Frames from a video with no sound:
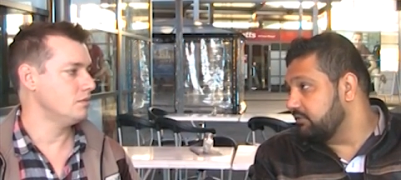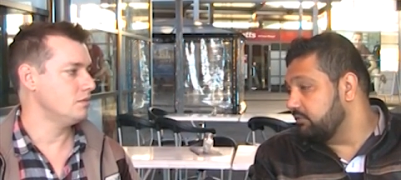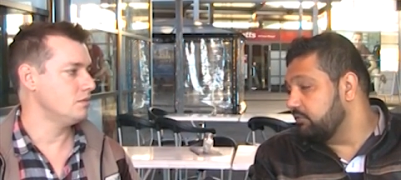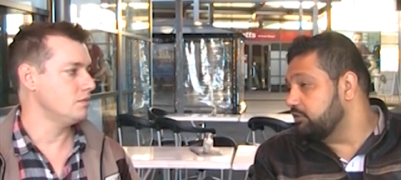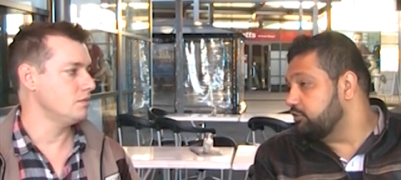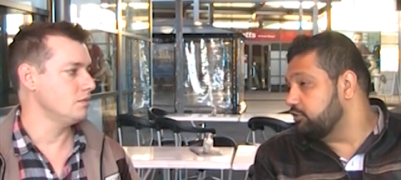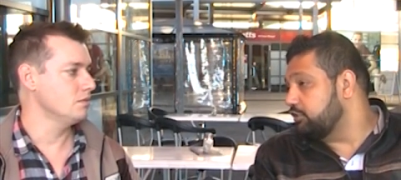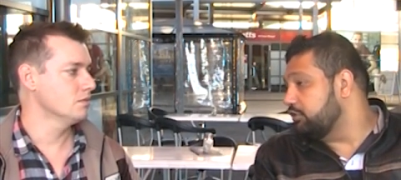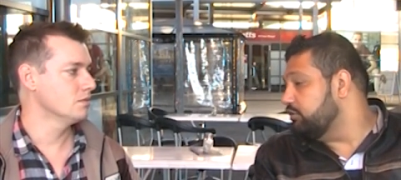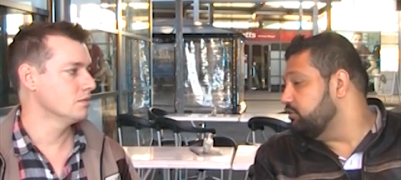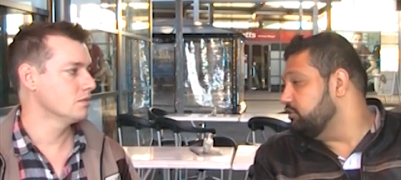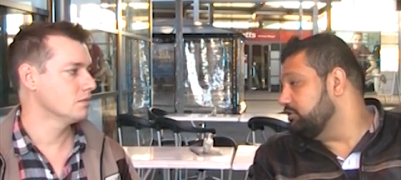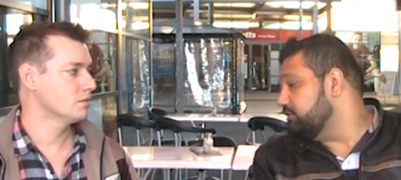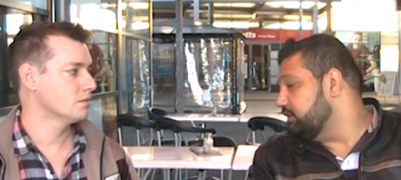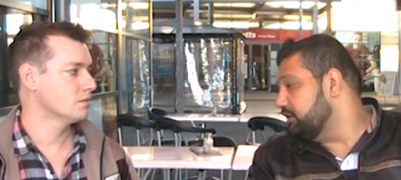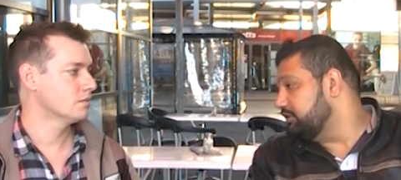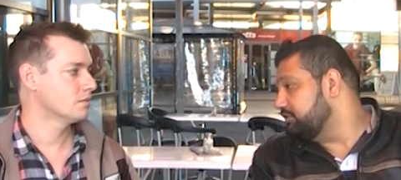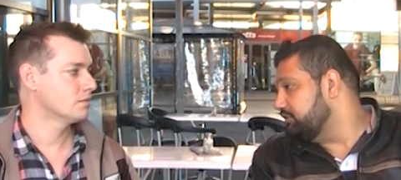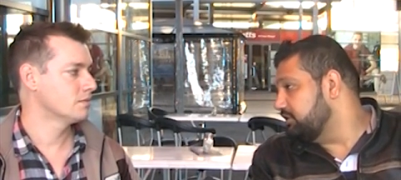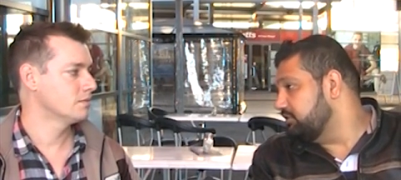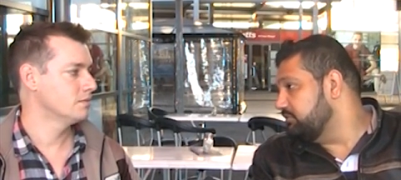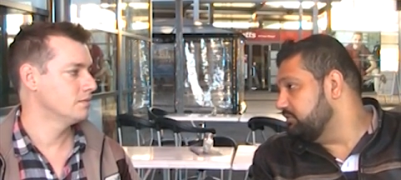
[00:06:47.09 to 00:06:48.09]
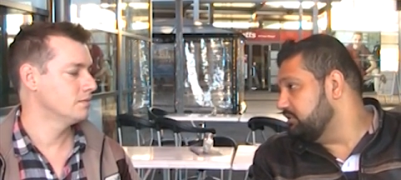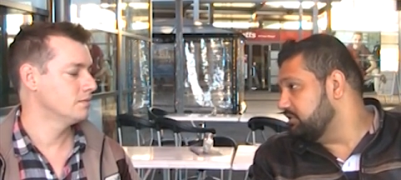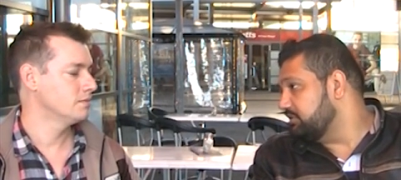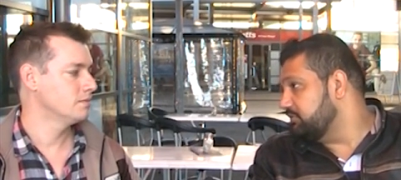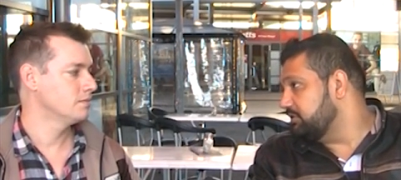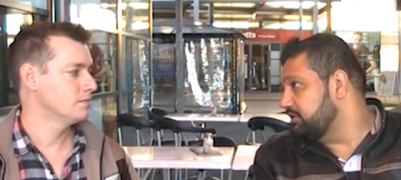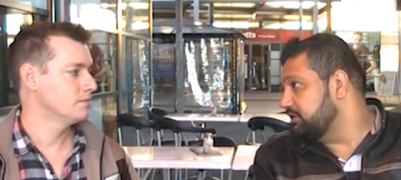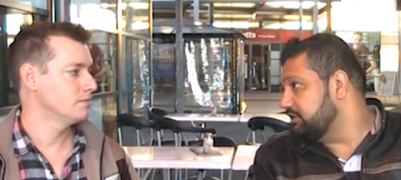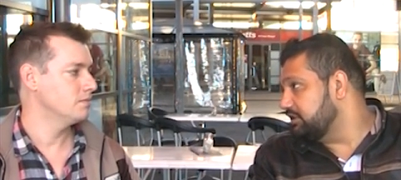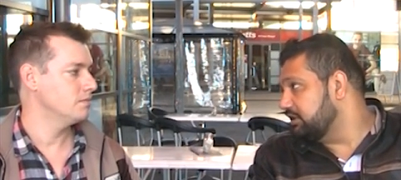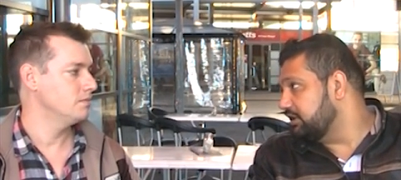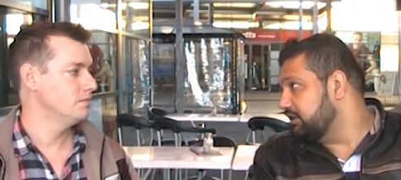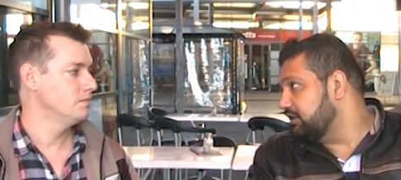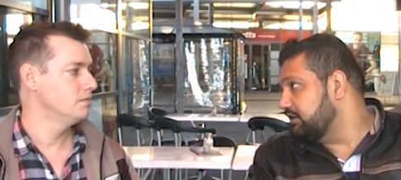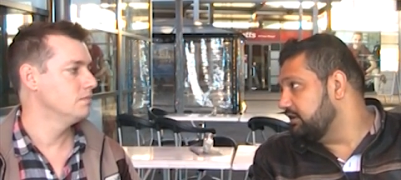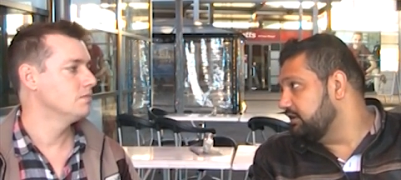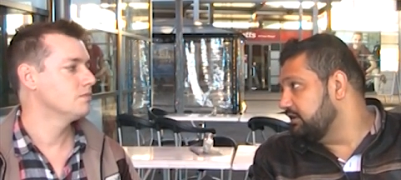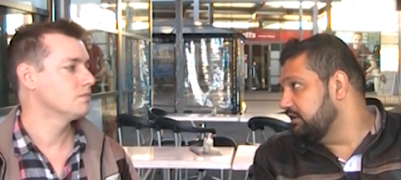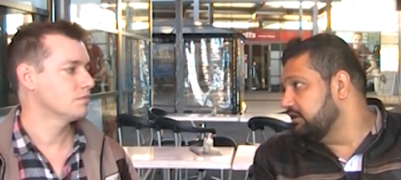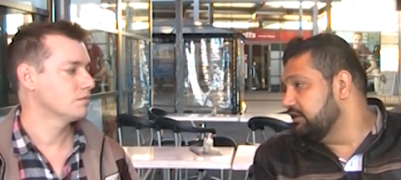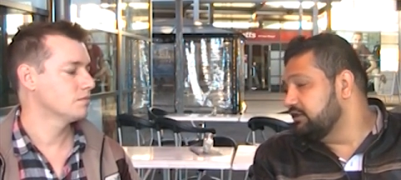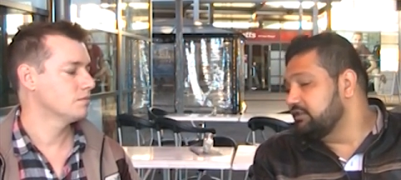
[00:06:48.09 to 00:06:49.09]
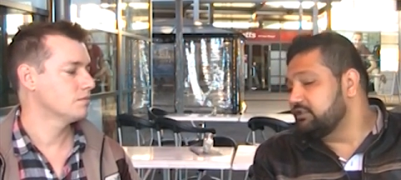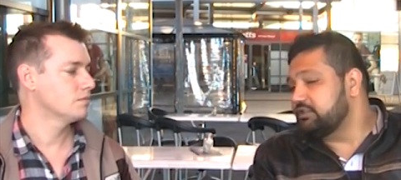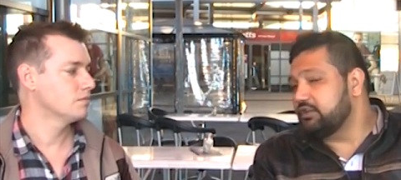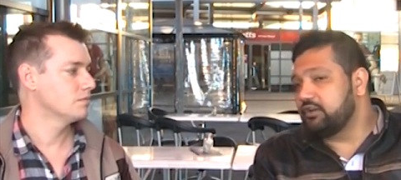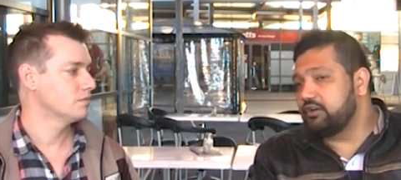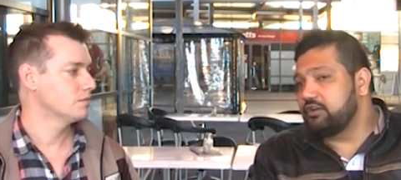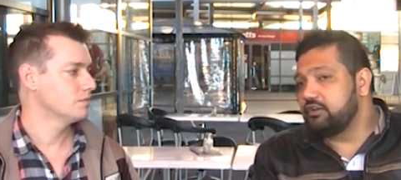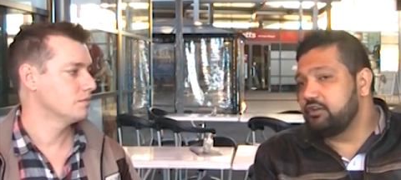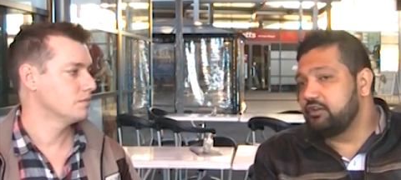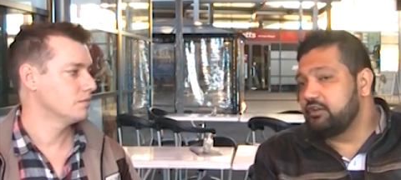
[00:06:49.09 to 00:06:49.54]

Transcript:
Speaker 1: which causes extremism in turn. So.